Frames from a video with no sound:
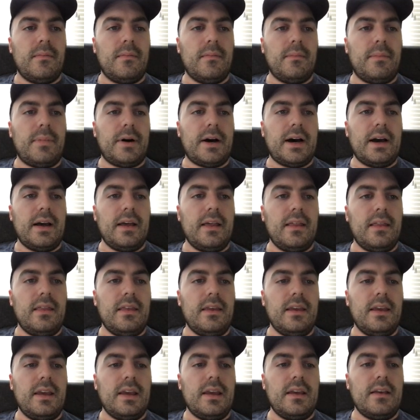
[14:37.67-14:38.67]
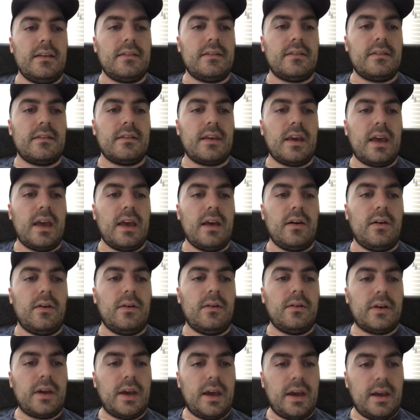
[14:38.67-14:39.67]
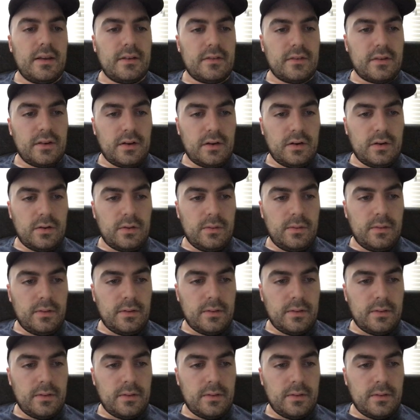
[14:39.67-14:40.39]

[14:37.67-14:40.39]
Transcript: by the scale. Okay, so